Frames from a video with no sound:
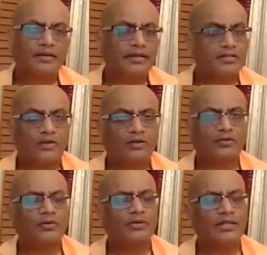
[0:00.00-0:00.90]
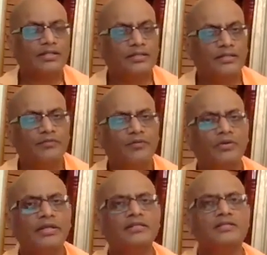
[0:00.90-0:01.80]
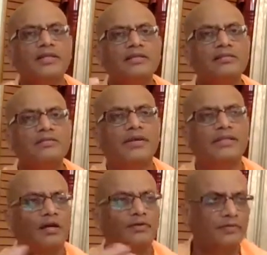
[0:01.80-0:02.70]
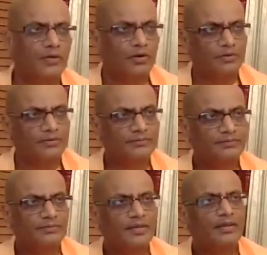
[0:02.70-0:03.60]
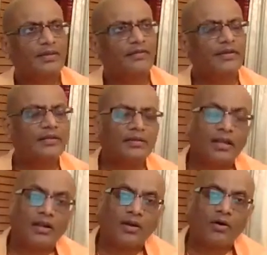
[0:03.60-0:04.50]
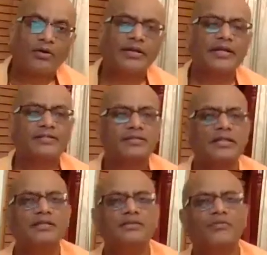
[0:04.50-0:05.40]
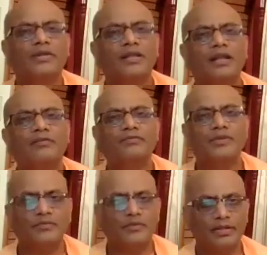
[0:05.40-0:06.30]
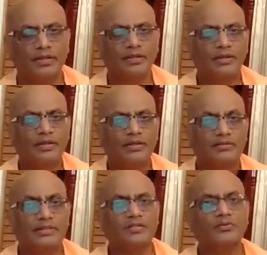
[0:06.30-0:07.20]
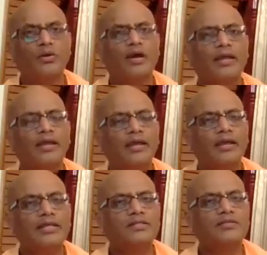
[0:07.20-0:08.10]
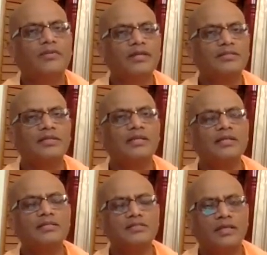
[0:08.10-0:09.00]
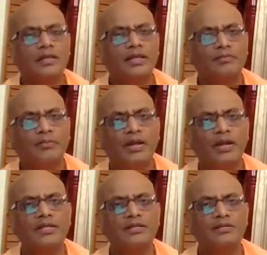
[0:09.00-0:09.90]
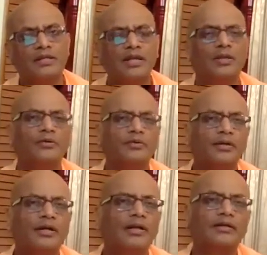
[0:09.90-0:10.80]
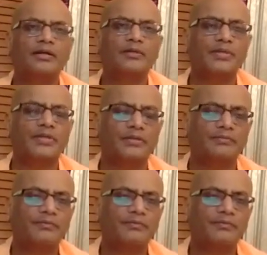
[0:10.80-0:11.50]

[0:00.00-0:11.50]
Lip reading: It's not only that the devotee is tinged by the love of God, even the Lord gets tinged by the love of the devotee. So that's why his dress is yet brilliant yellow, Kanaka Kapisham.